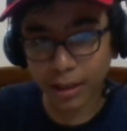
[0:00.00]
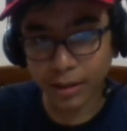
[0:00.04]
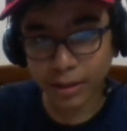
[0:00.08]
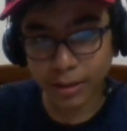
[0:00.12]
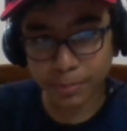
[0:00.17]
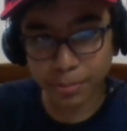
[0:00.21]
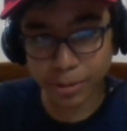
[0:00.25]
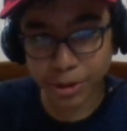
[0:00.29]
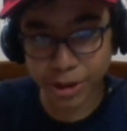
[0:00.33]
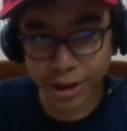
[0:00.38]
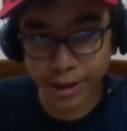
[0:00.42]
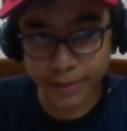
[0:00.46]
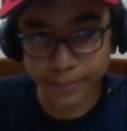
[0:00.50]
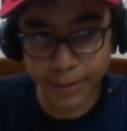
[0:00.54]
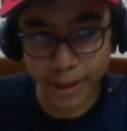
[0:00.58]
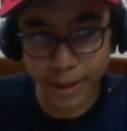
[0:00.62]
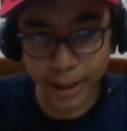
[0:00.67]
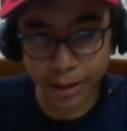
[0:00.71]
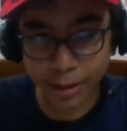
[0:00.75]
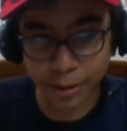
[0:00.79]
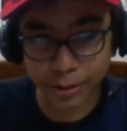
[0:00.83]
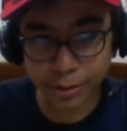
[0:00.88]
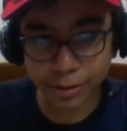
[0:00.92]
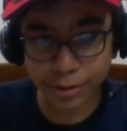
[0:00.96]
The bishop
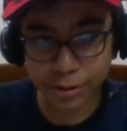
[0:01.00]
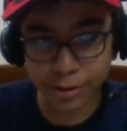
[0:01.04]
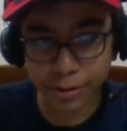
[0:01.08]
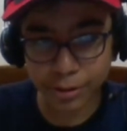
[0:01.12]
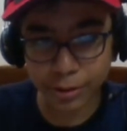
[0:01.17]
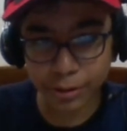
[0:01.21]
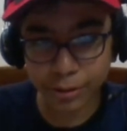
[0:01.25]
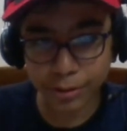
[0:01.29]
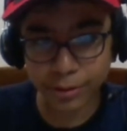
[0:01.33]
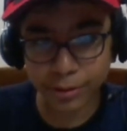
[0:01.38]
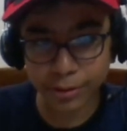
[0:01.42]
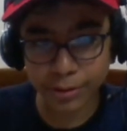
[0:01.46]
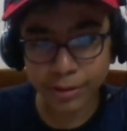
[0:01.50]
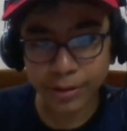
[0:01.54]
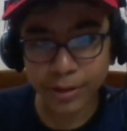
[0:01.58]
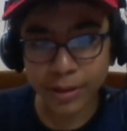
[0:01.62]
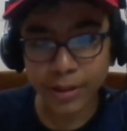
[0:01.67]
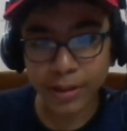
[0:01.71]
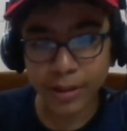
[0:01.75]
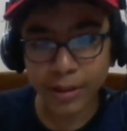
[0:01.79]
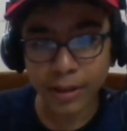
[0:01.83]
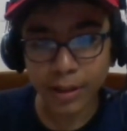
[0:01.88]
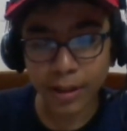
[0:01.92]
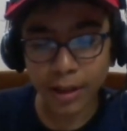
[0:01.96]
can also go
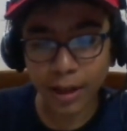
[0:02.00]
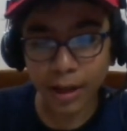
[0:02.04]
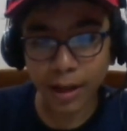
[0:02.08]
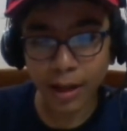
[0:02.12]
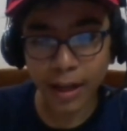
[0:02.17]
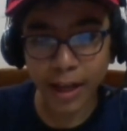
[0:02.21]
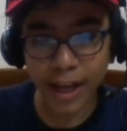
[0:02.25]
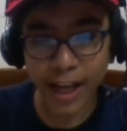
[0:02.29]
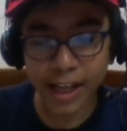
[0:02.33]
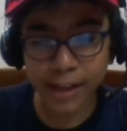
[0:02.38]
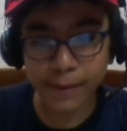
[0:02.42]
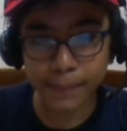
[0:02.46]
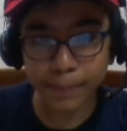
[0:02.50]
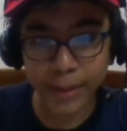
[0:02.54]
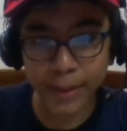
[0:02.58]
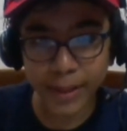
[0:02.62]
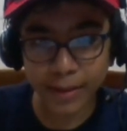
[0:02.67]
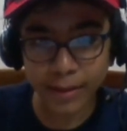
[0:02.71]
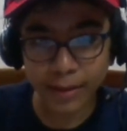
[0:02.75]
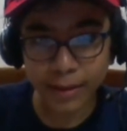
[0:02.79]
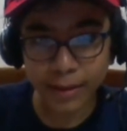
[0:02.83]
help him.